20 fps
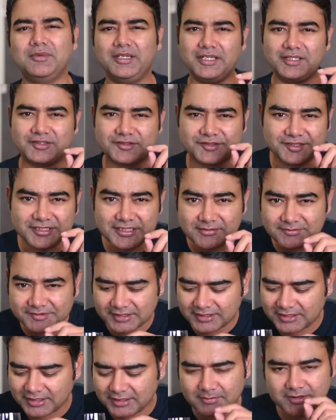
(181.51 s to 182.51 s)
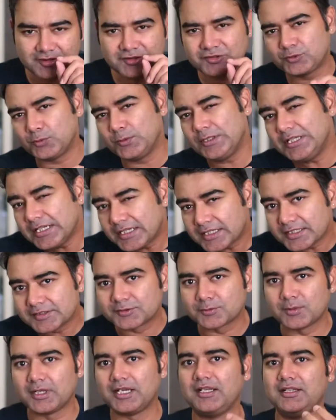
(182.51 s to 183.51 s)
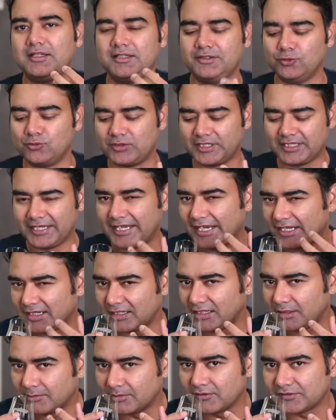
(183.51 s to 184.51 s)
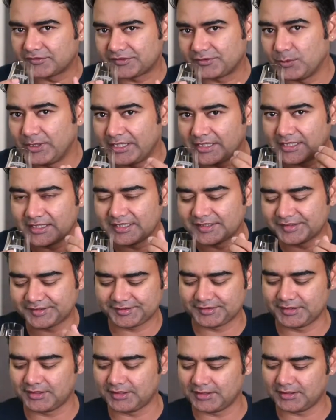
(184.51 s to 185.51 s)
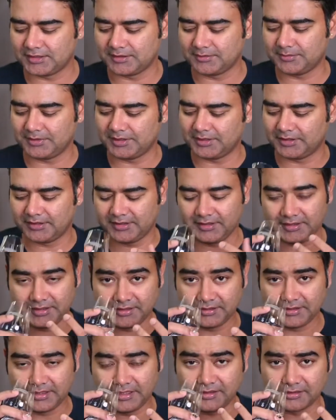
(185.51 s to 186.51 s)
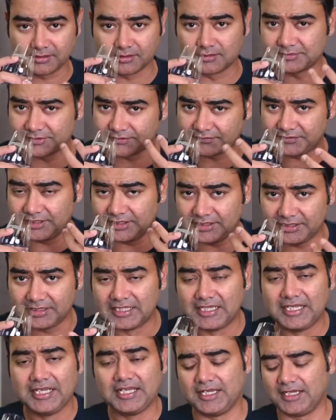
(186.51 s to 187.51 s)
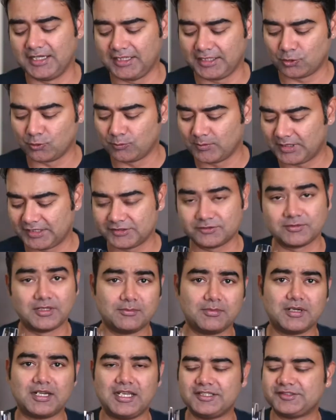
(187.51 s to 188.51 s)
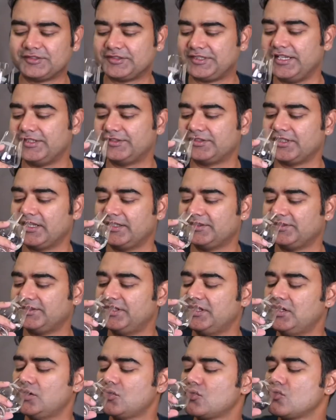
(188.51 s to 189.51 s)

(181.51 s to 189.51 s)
It seems a little bit sweet as well. You can get a little bit of sweetness in terms of the aroma as well. But let's taste it and see.